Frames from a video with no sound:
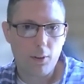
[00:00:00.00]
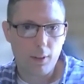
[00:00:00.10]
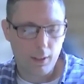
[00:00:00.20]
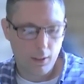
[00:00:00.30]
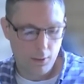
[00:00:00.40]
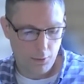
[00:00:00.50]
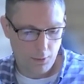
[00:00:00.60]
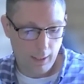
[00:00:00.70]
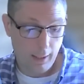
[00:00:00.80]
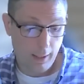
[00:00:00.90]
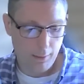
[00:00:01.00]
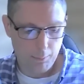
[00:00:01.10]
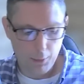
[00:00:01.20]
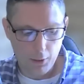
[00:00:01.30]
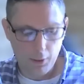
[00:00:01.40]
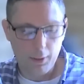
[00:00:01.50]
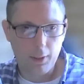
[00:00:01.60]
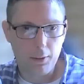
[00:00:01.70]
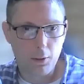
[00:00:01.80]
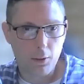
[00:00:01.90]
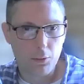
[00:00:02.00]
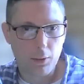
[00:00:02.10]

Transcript: And I noted that there is